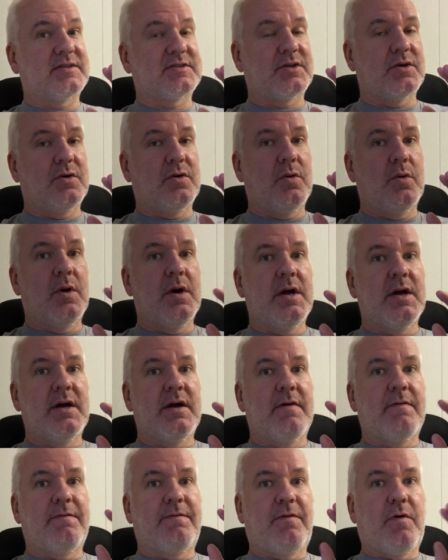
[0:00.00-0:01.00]
So
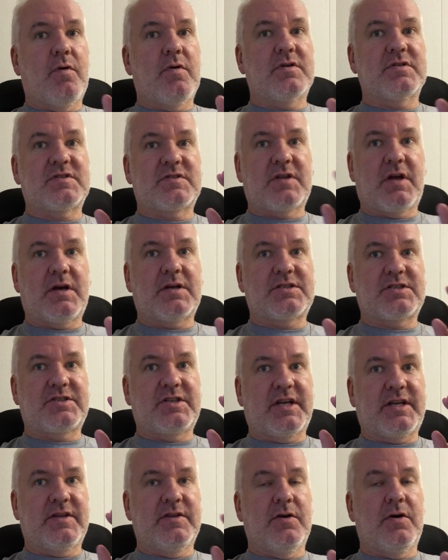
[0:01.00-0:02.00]
Force Touch
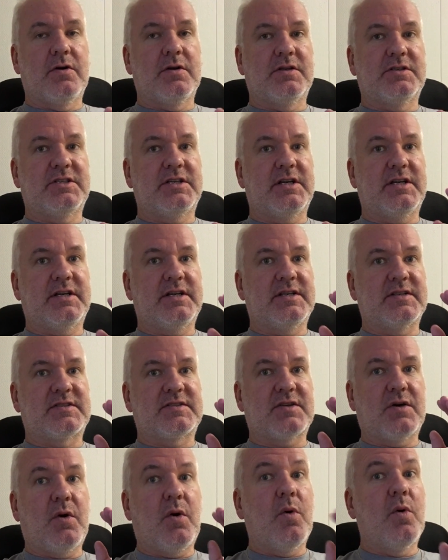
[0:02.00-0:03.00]
technology
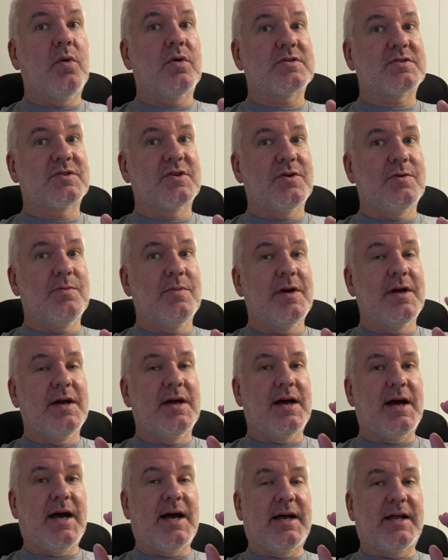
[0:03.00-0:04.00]
is awesome,
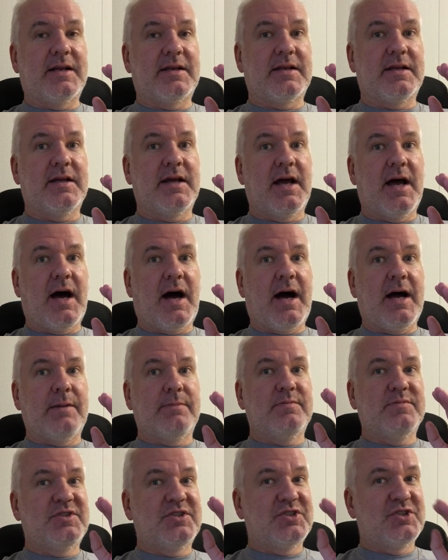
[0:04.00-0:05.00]
and
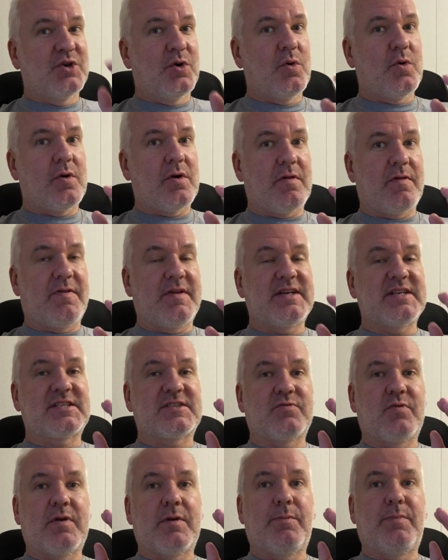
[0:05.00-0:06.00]
I'm sure
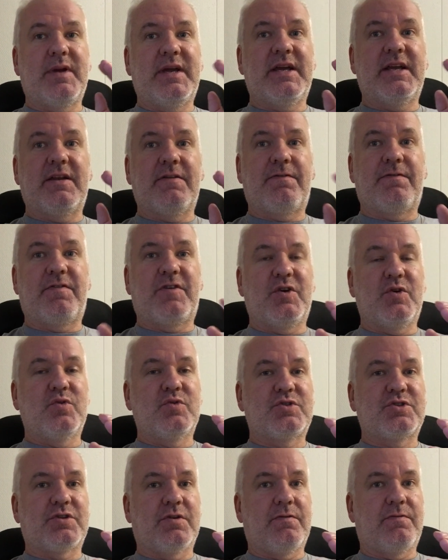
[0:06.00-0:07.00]
this will be the
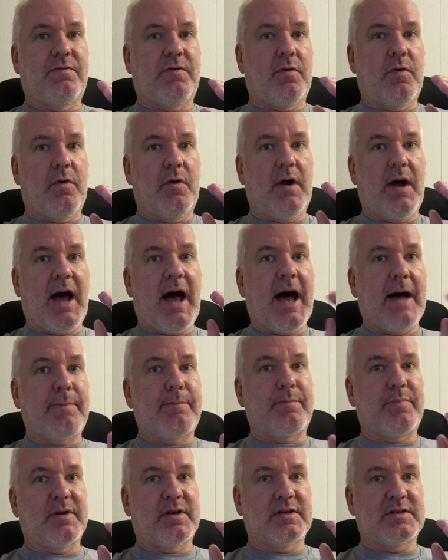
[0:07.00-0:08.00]
future for
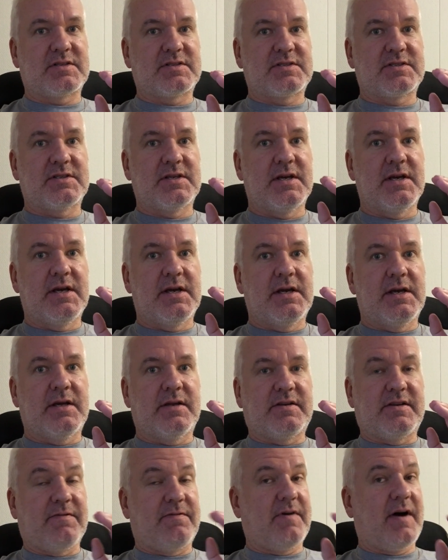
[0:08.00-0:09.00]
Apple's
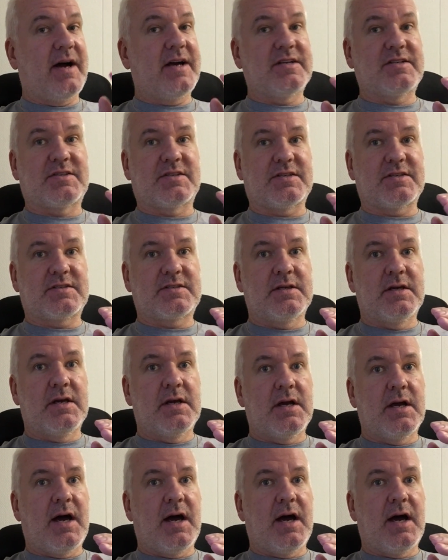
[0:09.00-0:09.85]
devices.